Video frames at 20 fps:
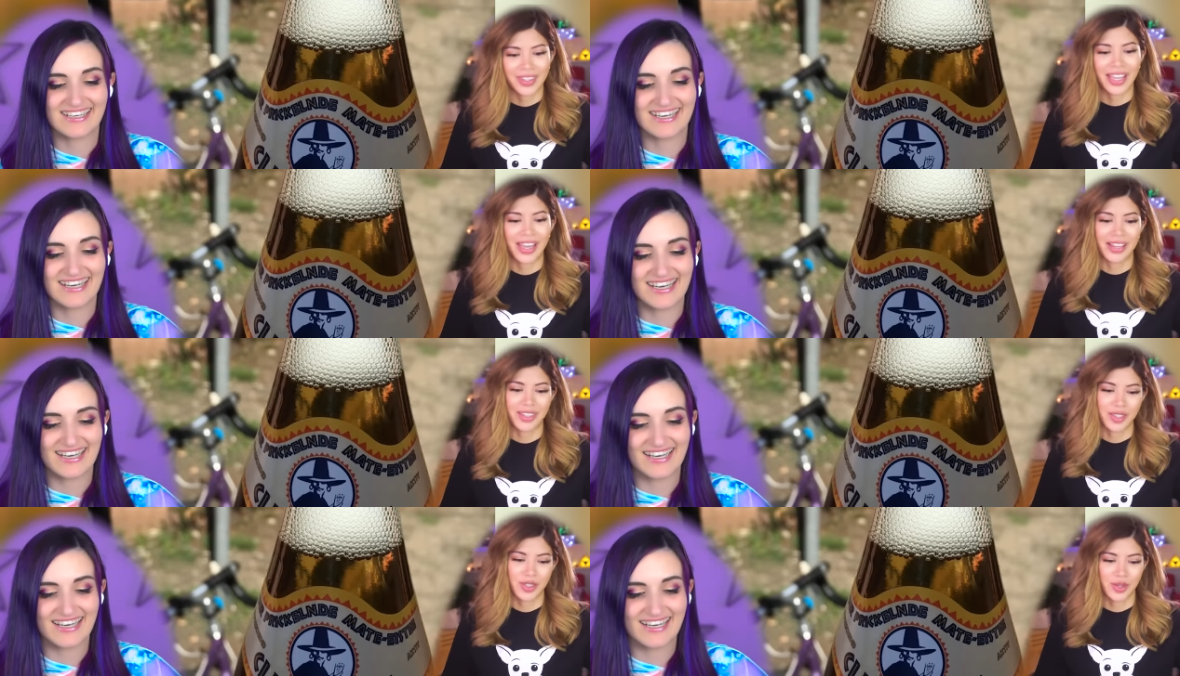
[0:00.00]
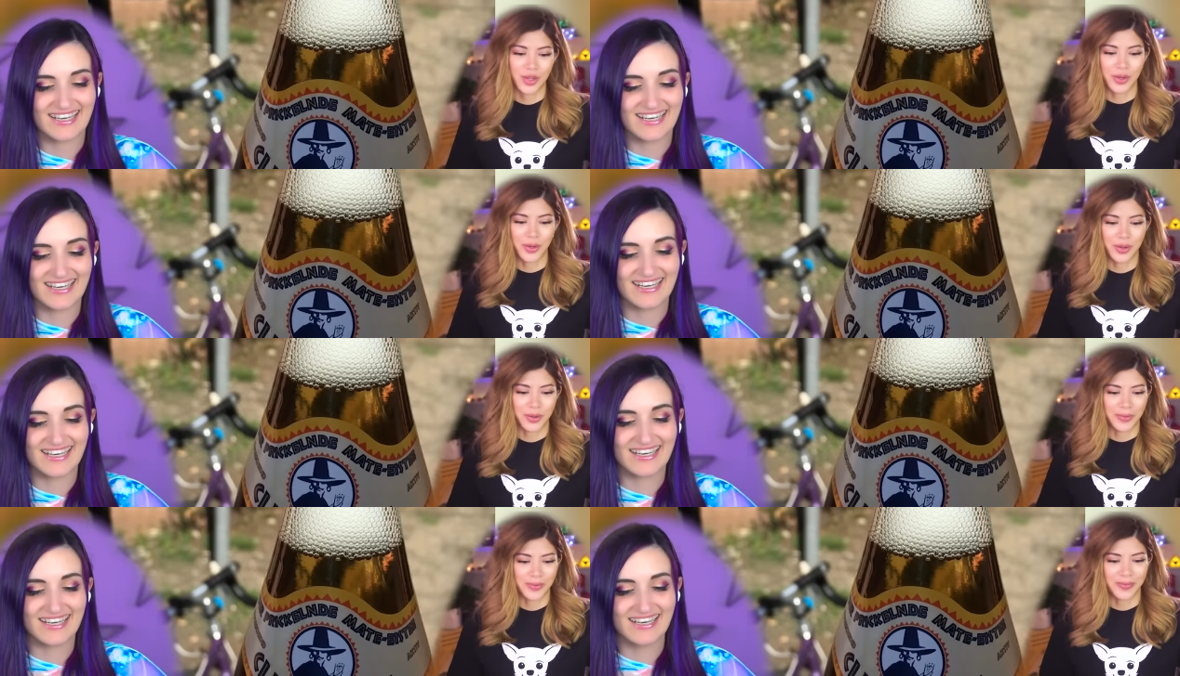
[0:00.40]
Speaker 1: Yeah, it's
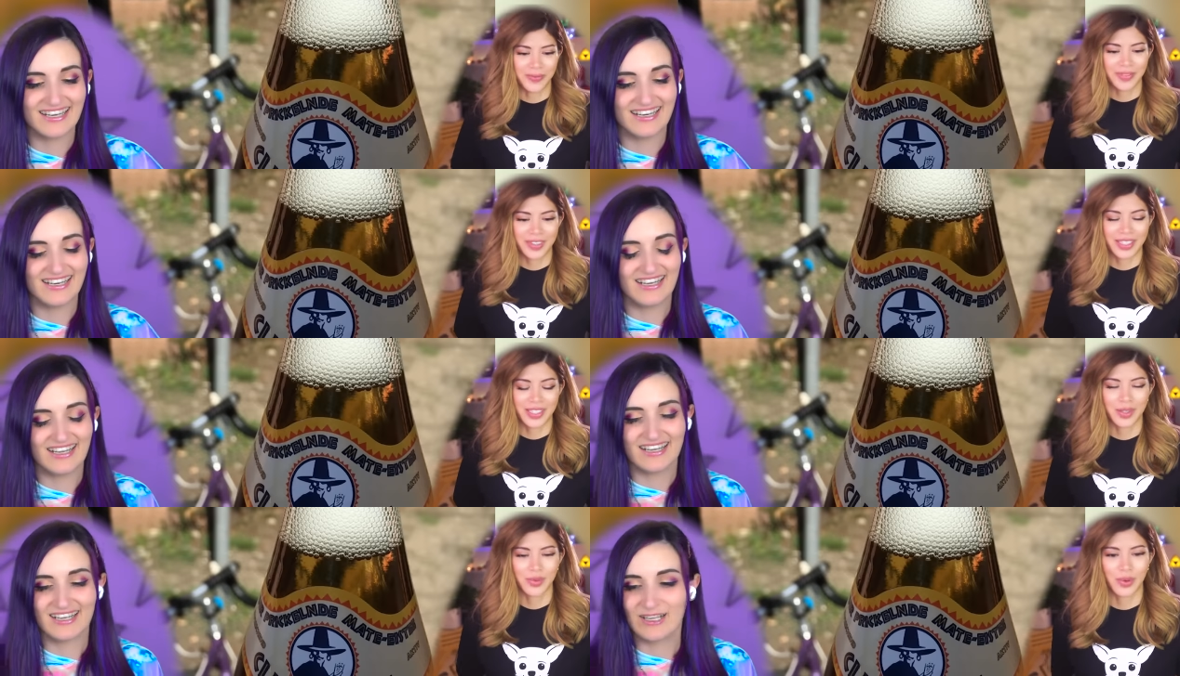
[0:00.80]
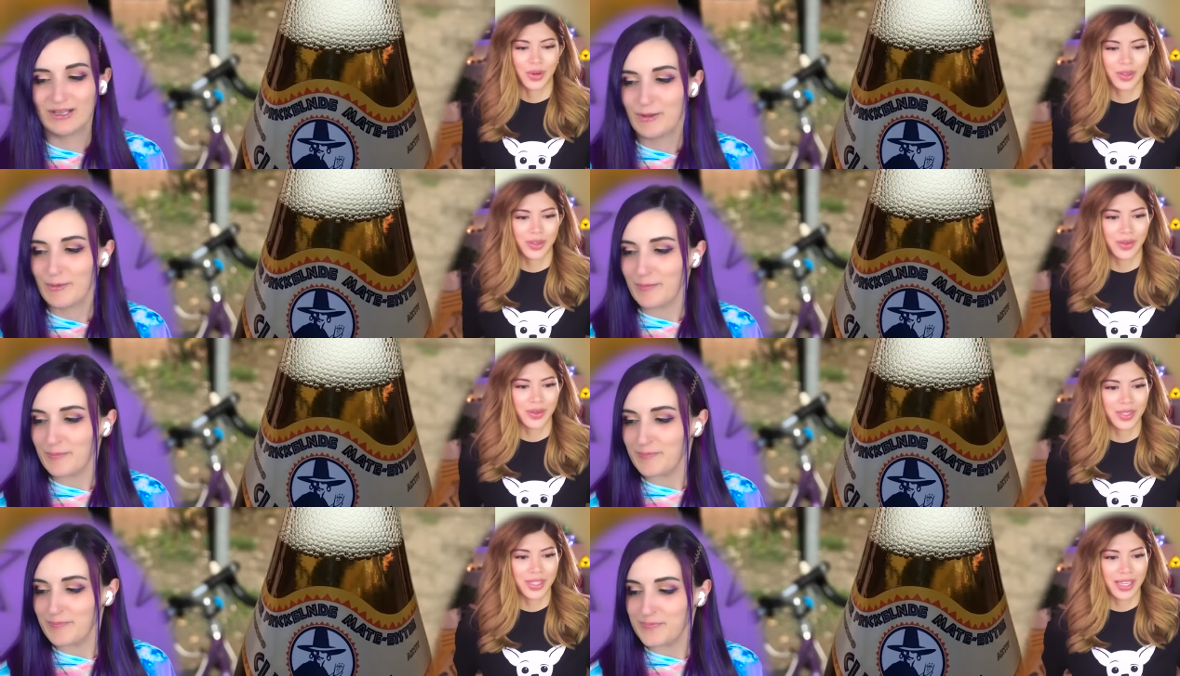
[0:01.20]
true. This is
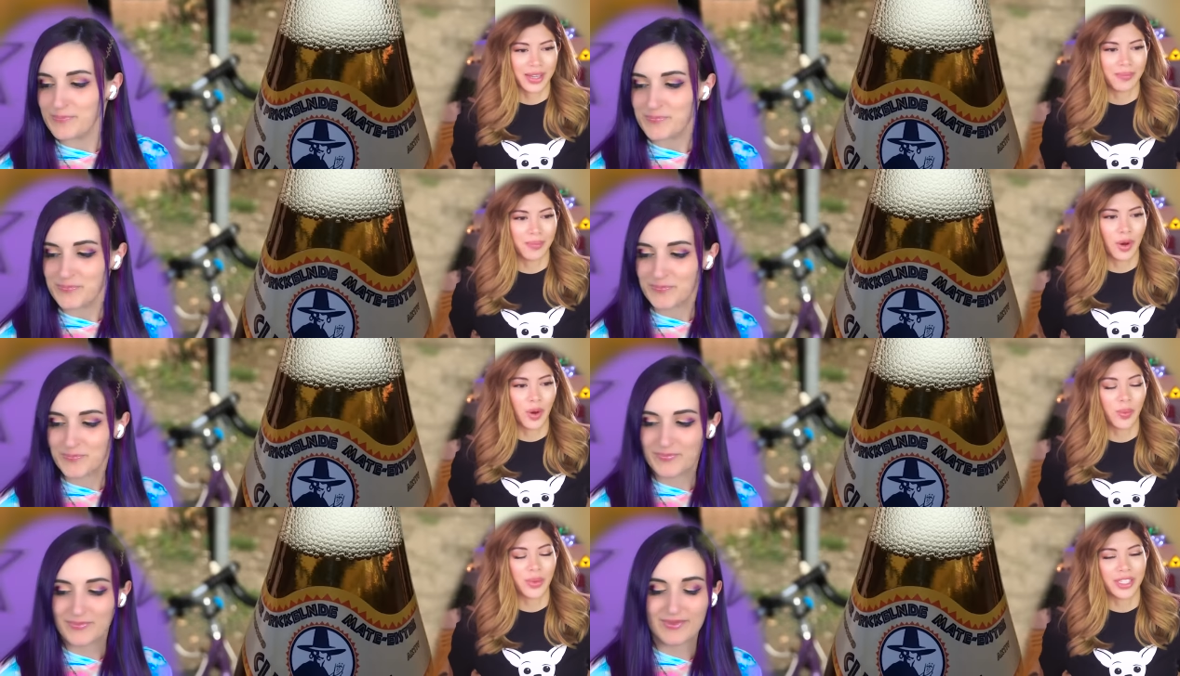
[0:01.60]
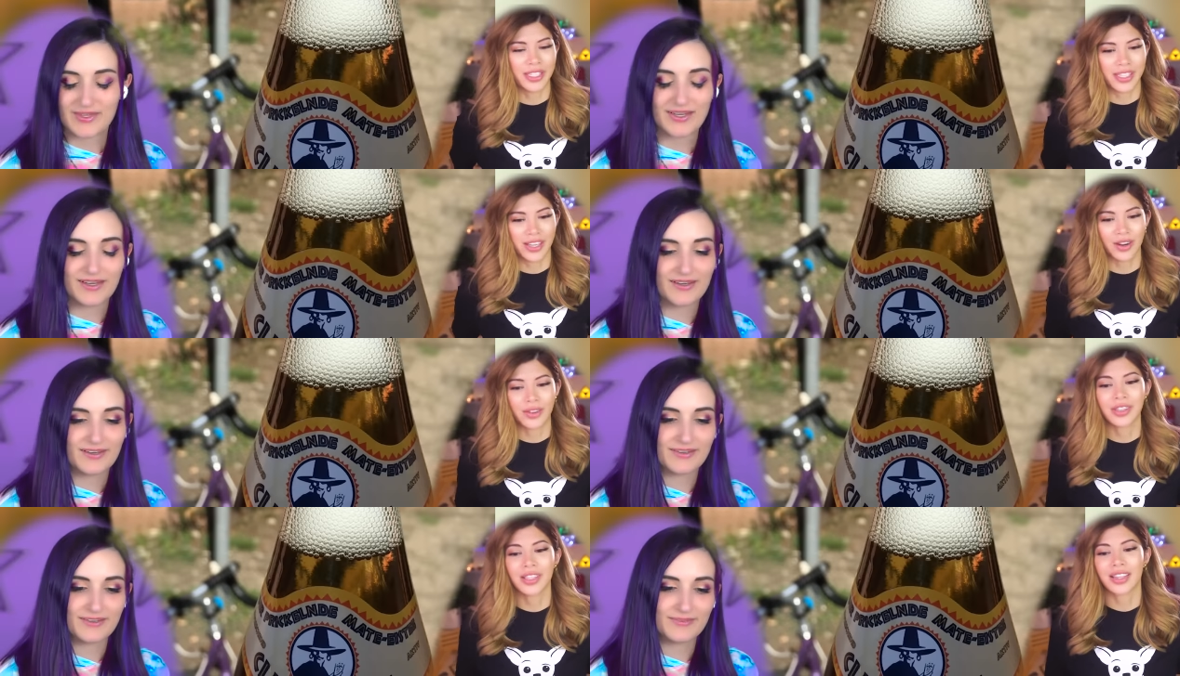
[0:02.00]
one of those like moments
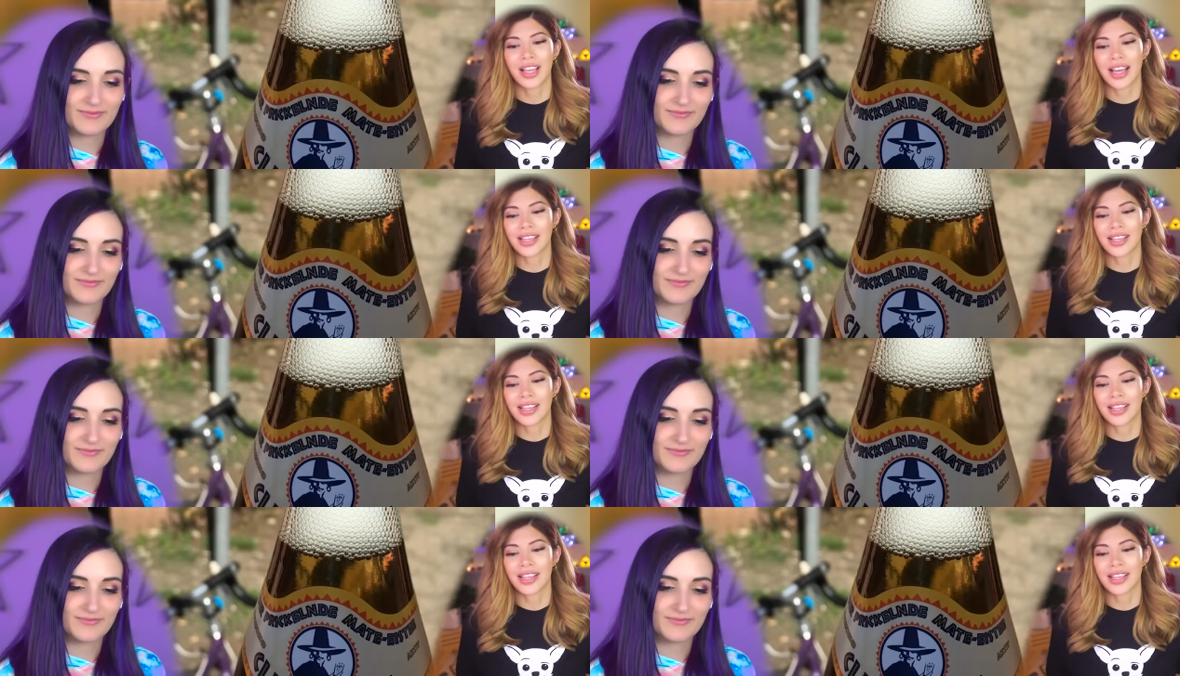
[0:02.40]
that only